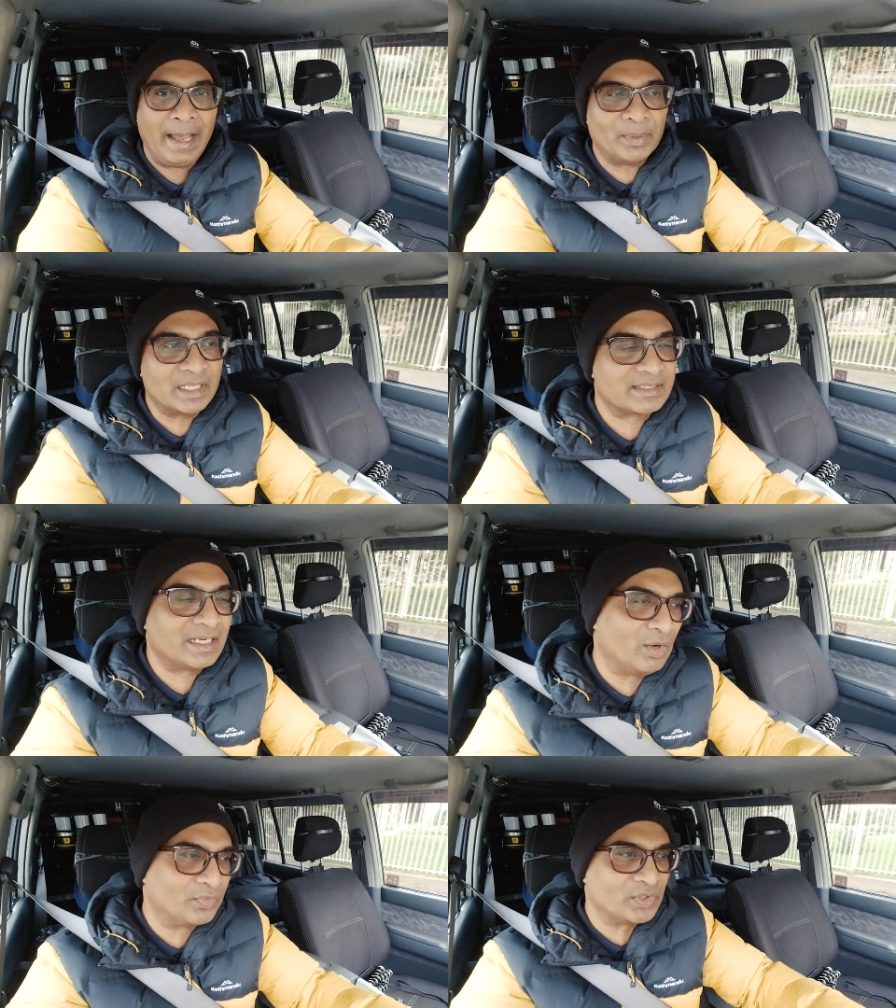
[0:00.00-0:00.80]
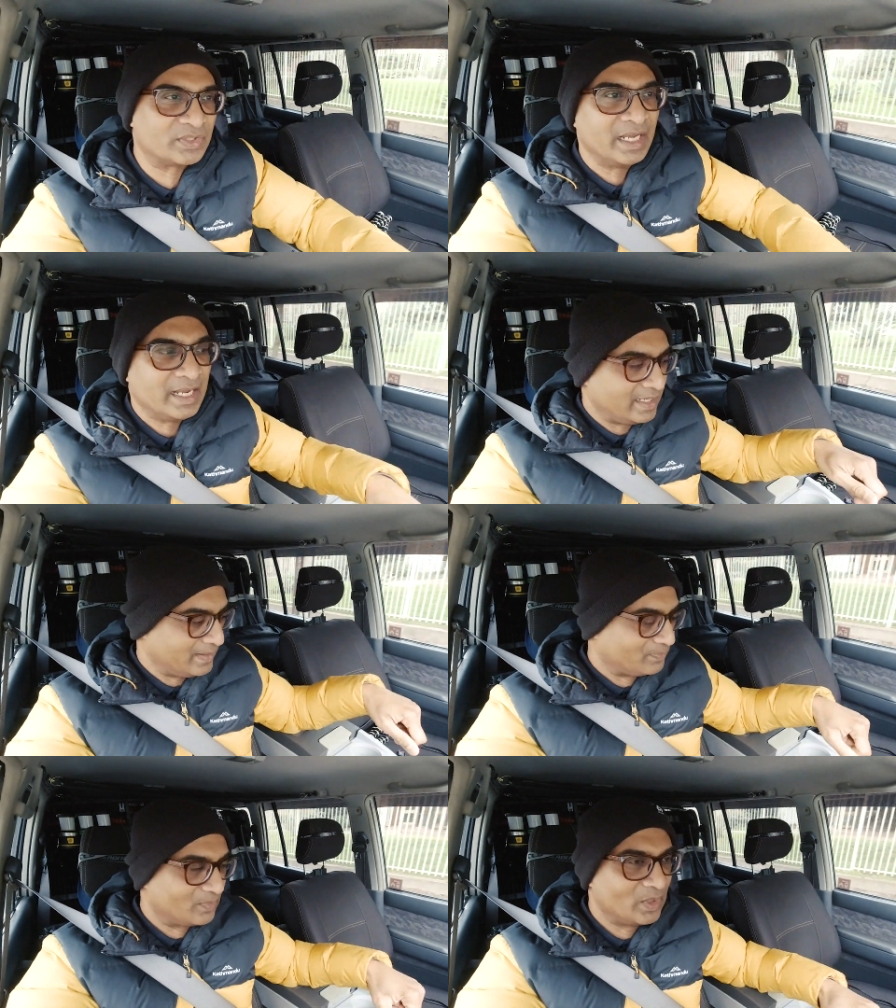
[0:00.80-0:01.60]
happens. Now, of course,
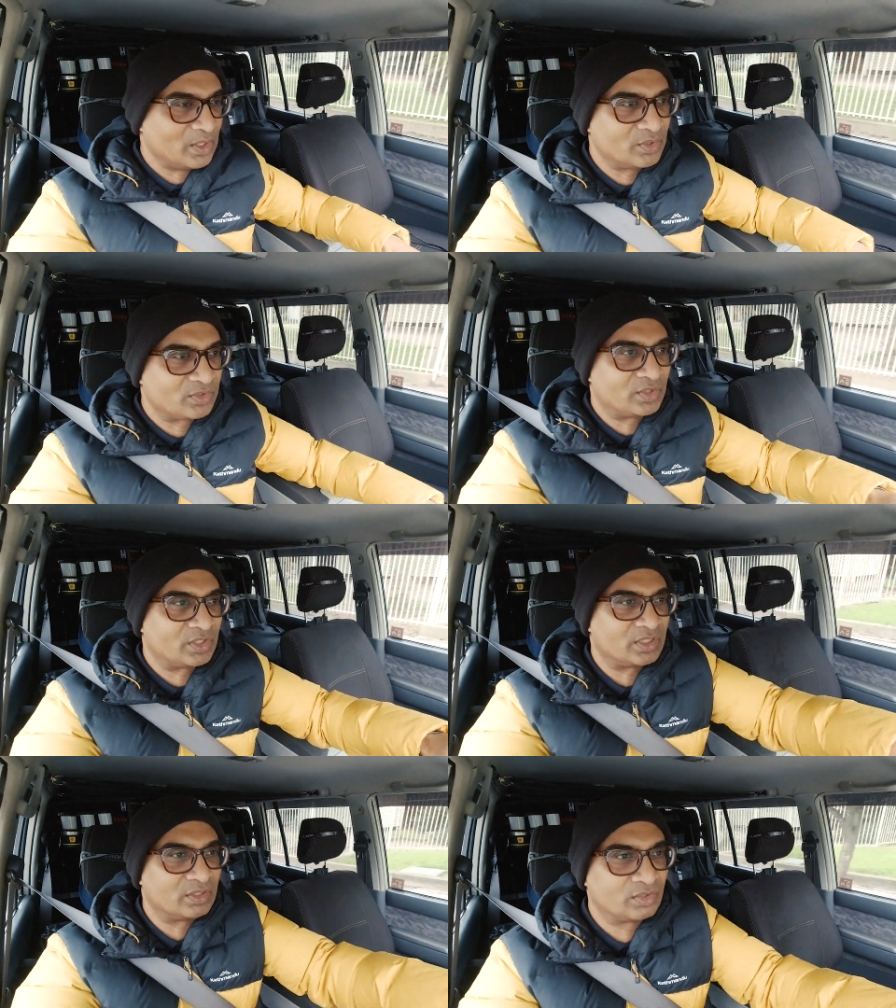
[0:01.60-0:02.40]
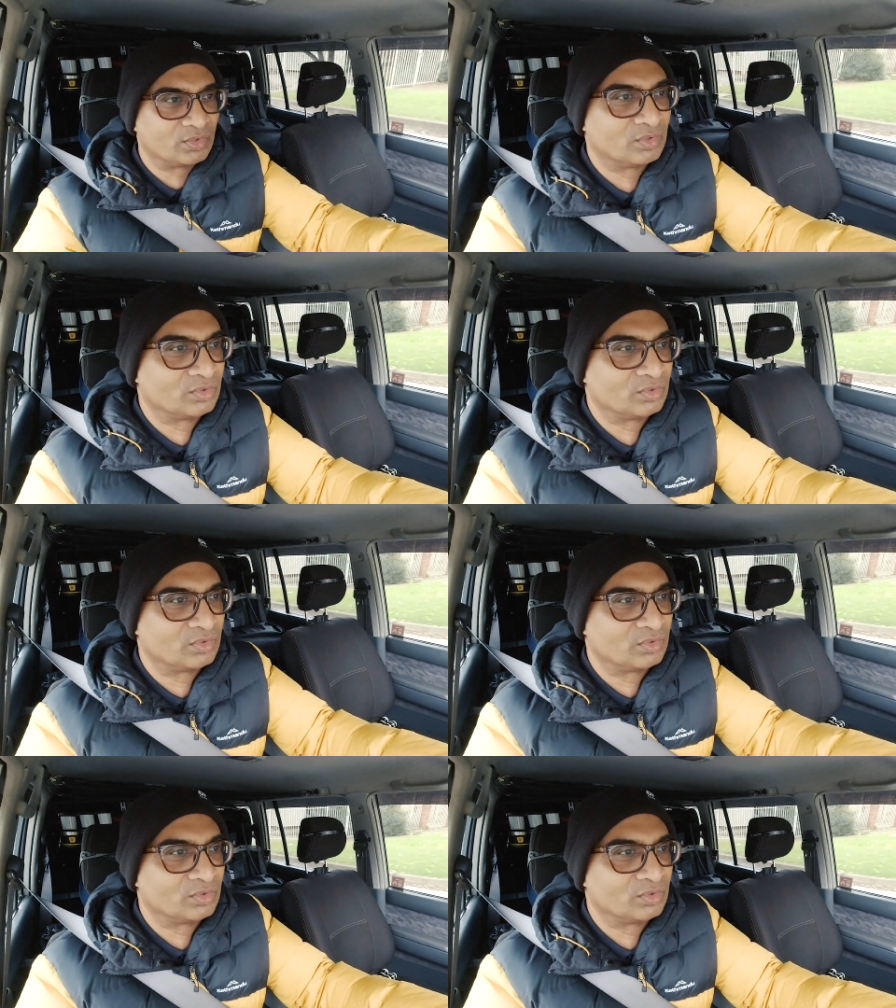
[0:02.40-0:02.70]
when you switch it to